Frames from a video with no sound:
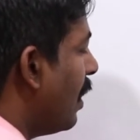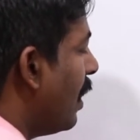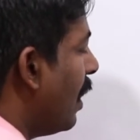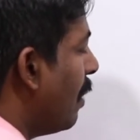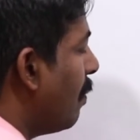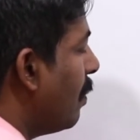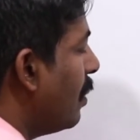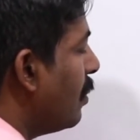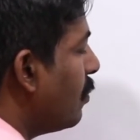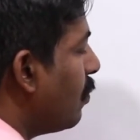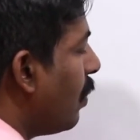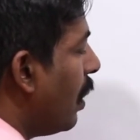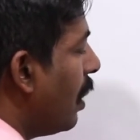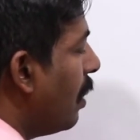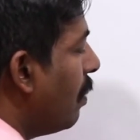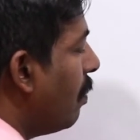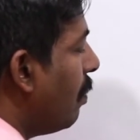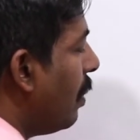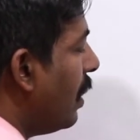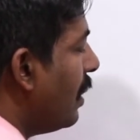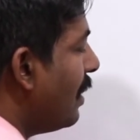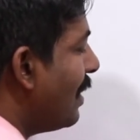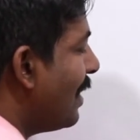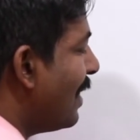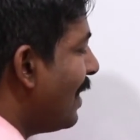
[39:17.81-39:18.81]
That means 1
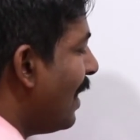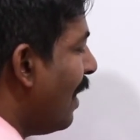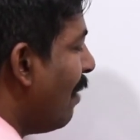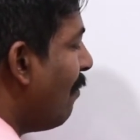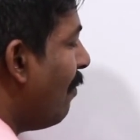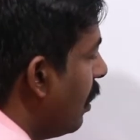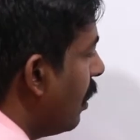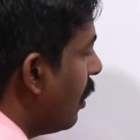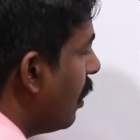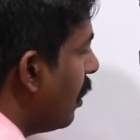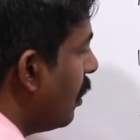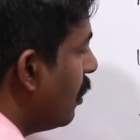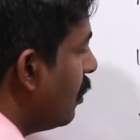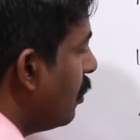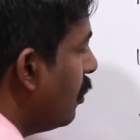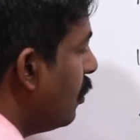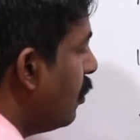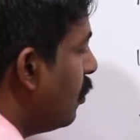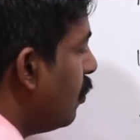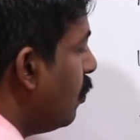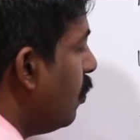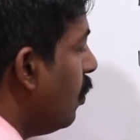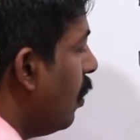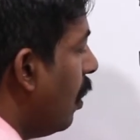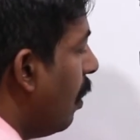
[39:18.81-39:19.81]
by 7
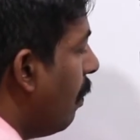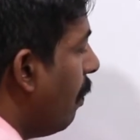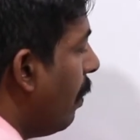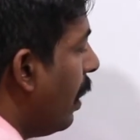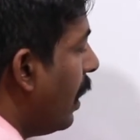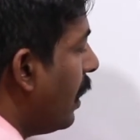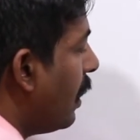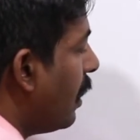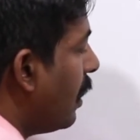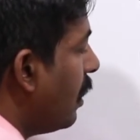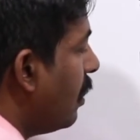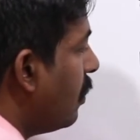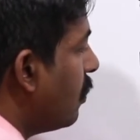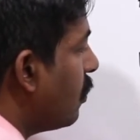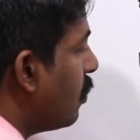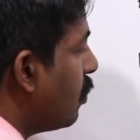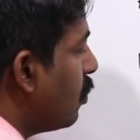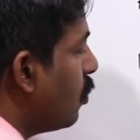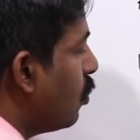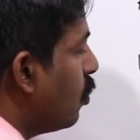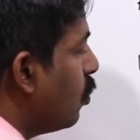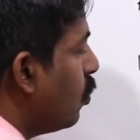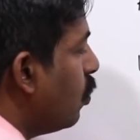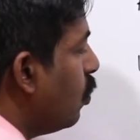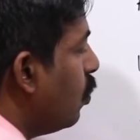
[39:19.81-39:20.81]
into matrix
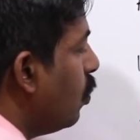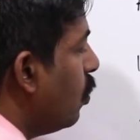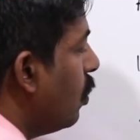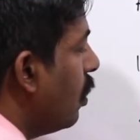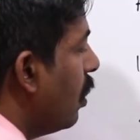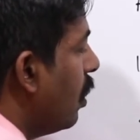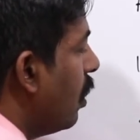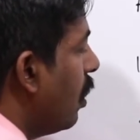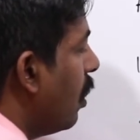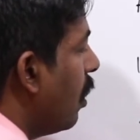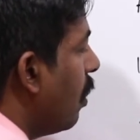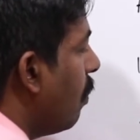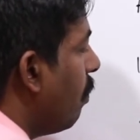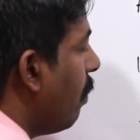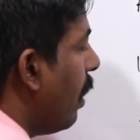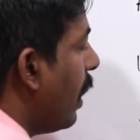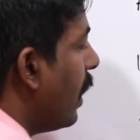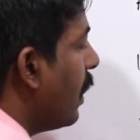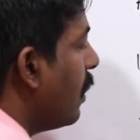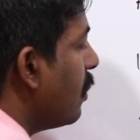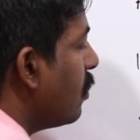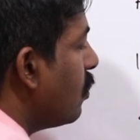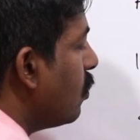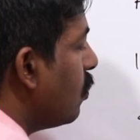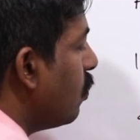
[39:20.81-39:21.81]
2
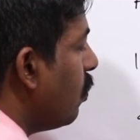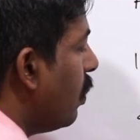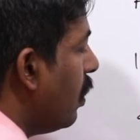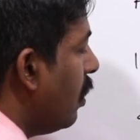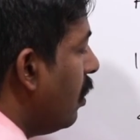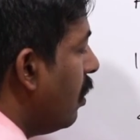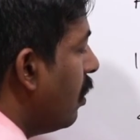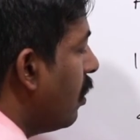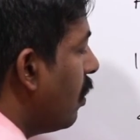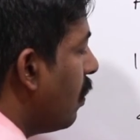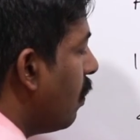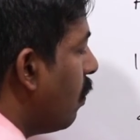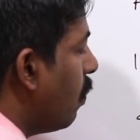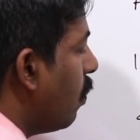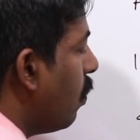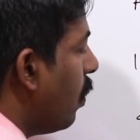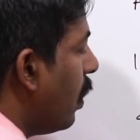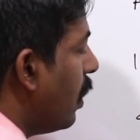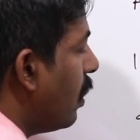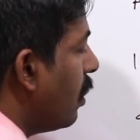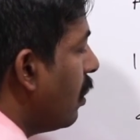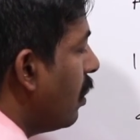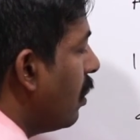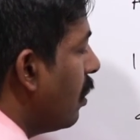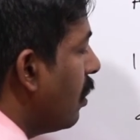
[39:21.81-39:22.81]
minus 1
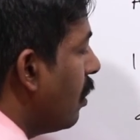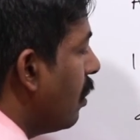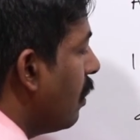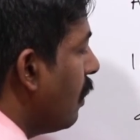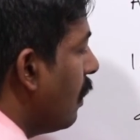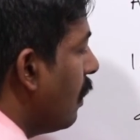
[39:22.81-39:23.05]
1